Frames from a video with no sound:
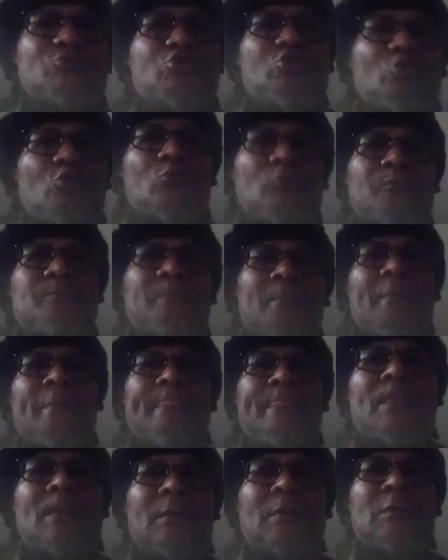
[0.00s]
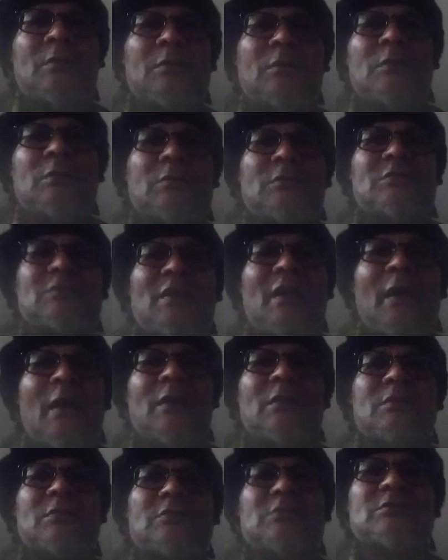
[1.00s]
knew
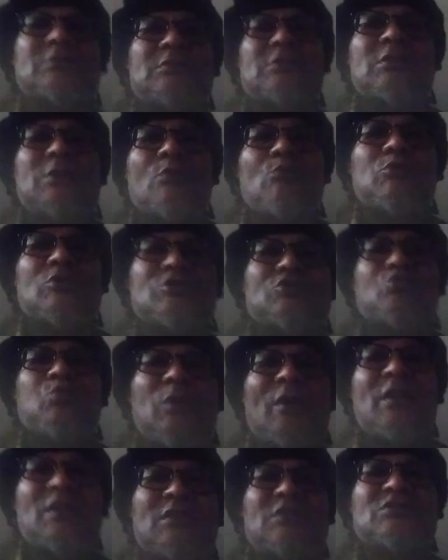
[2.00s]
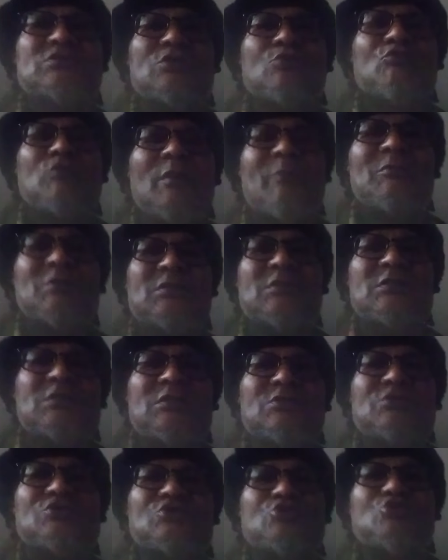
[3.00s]
that there was ways and
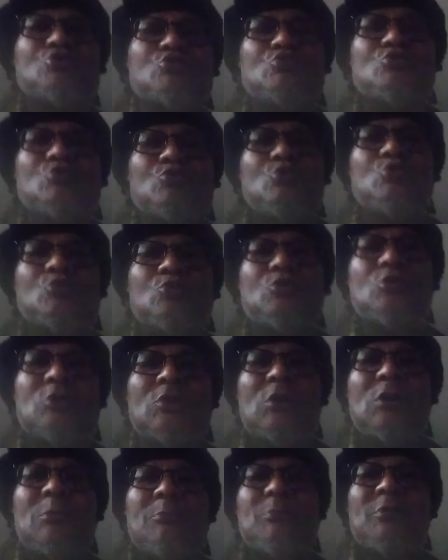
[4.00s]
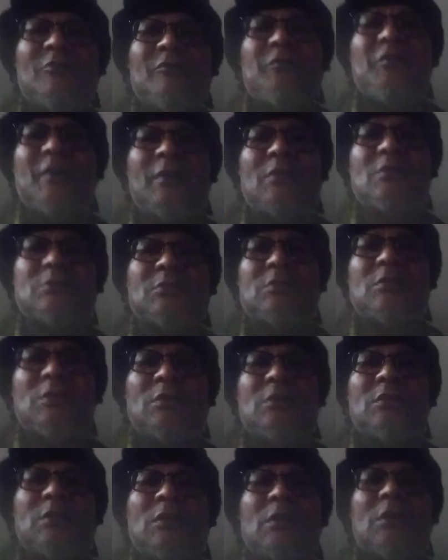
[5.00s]
remedies to prevent
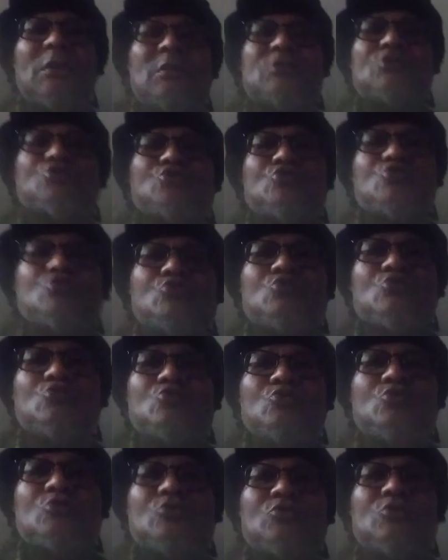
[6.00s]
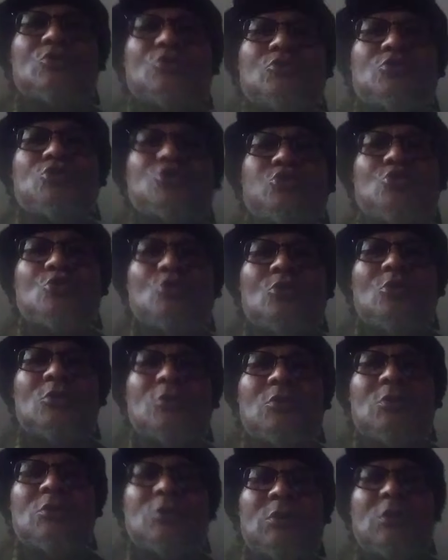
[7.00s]
and to
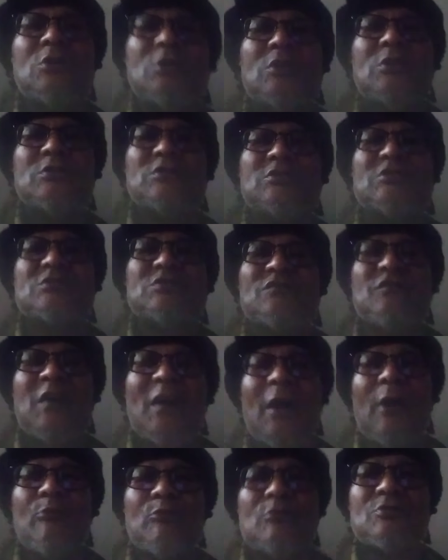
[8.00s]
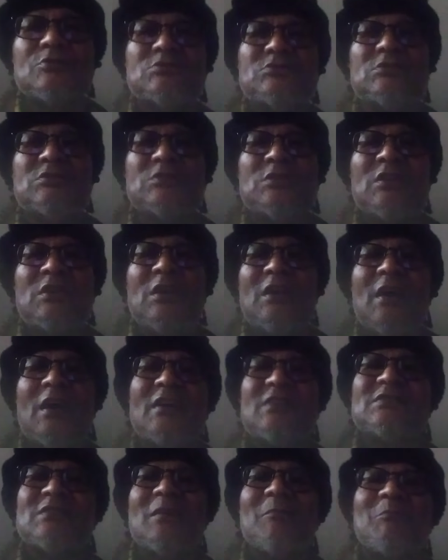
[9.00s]
cure this virus.
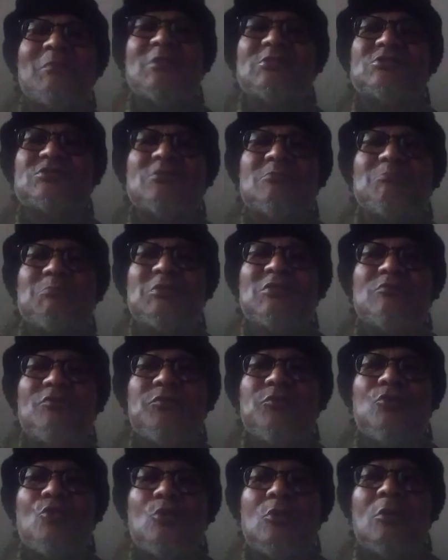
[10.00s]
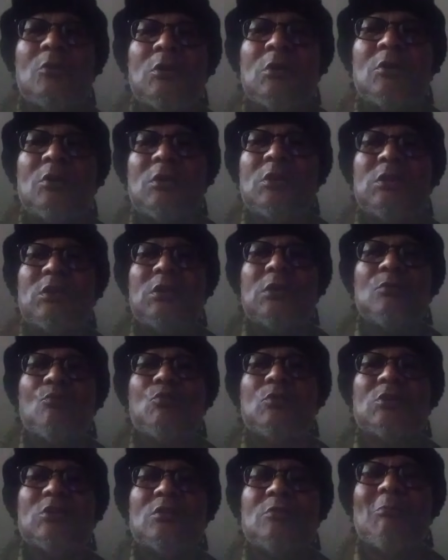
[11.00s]
As I mentioned before
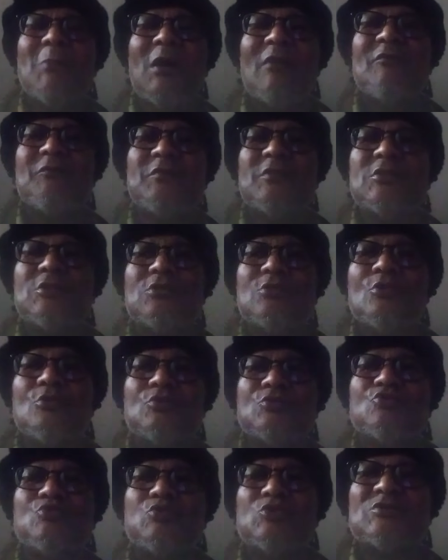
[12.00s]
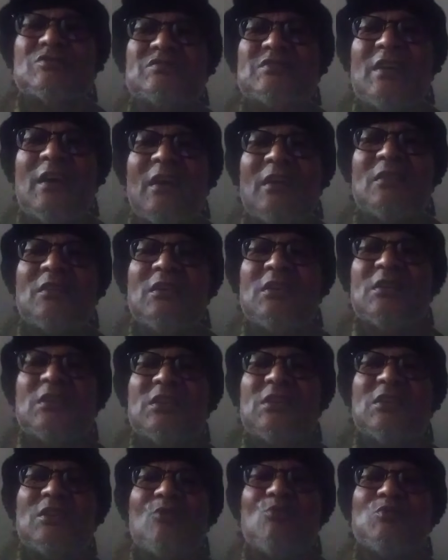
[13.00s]
in one of my videos, was that
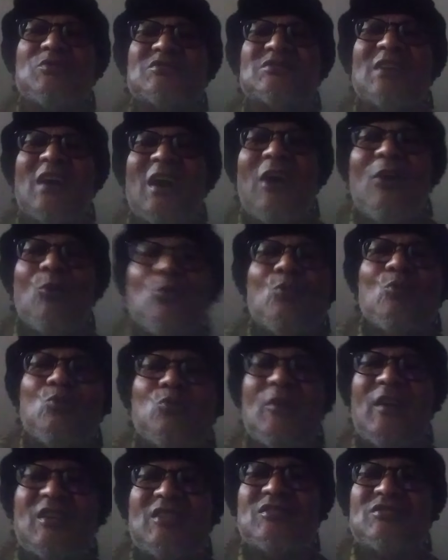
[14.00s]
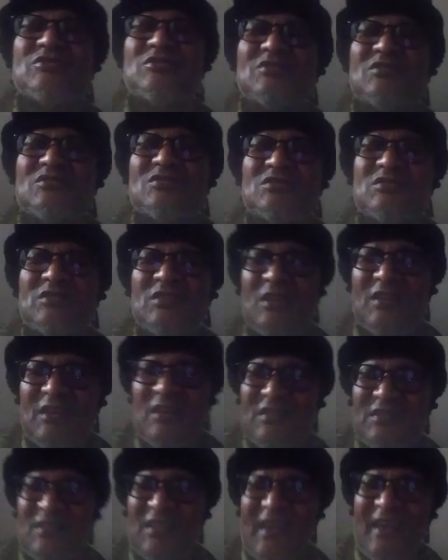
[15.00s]
it was outrageous
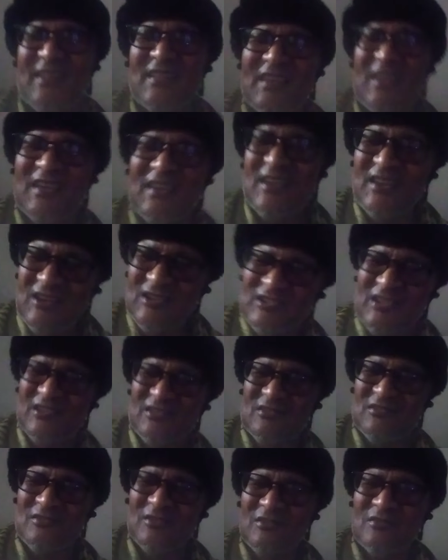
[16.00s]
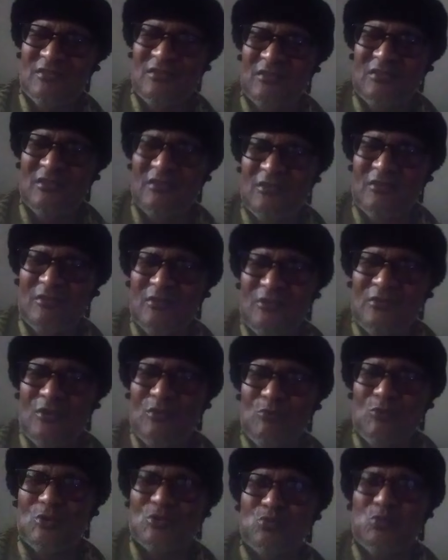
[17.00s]
that England
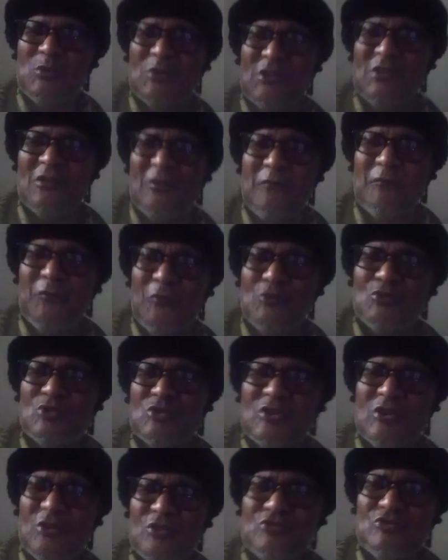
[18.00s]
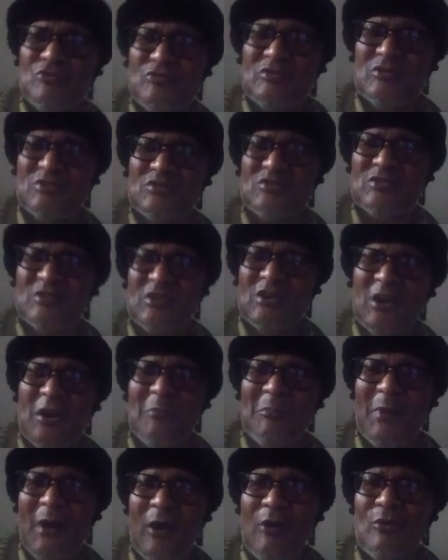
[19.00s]
was one of the first countries to
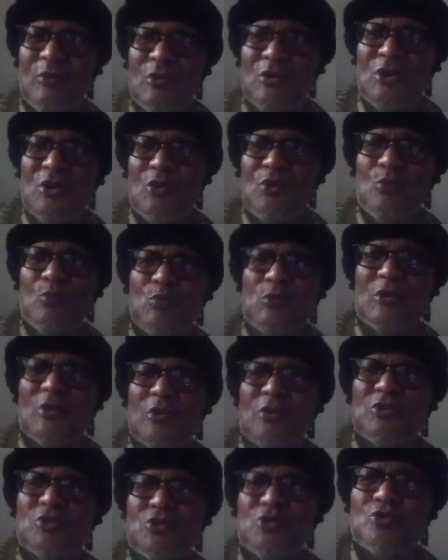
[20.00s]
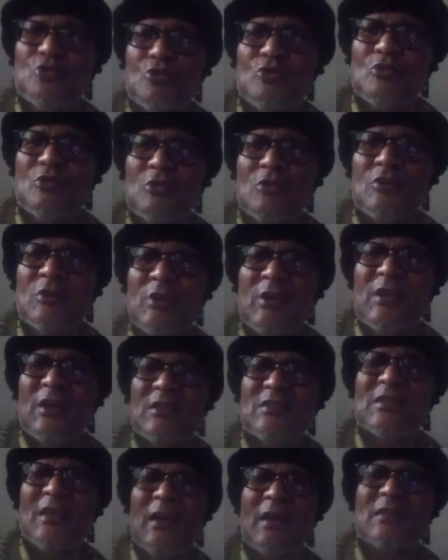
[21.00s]
come out with a cure
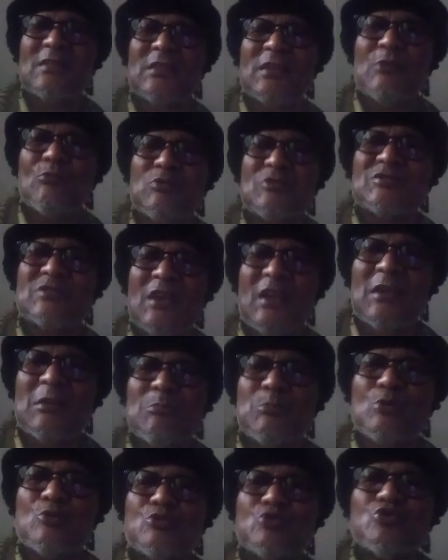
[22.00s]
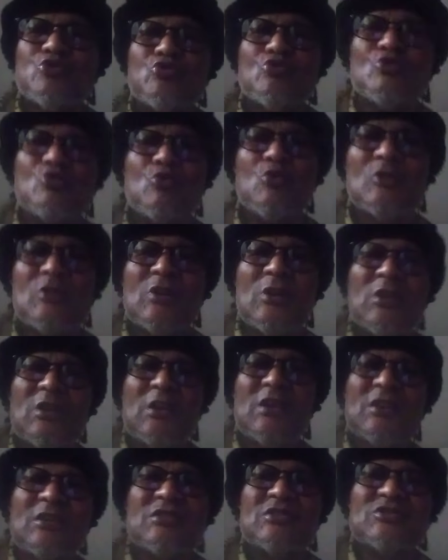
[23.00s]
that they was able to
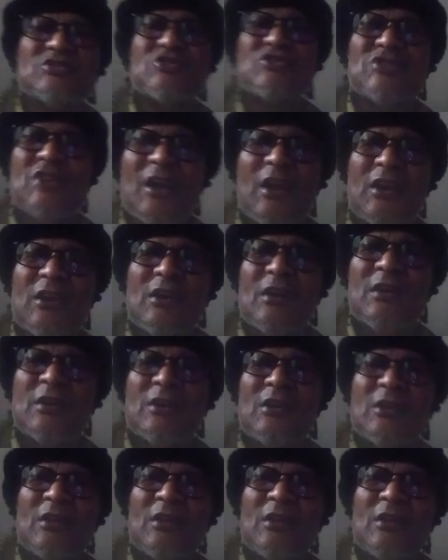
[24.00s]
inject